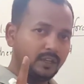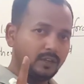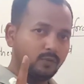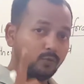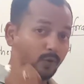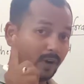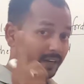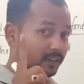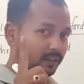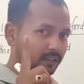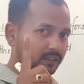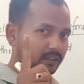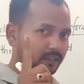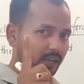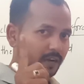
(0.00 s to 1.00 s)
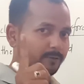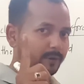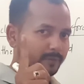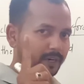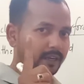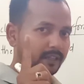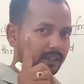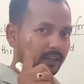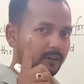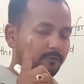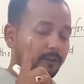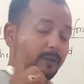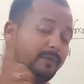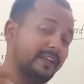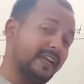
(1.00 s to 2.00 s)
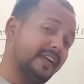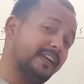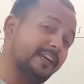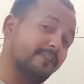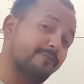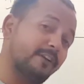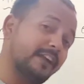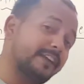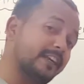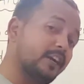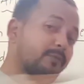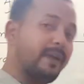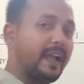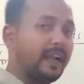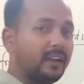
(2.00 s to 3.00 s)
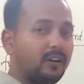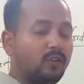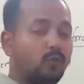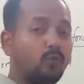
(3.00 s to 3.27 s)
1 alpha particle will get reflected back.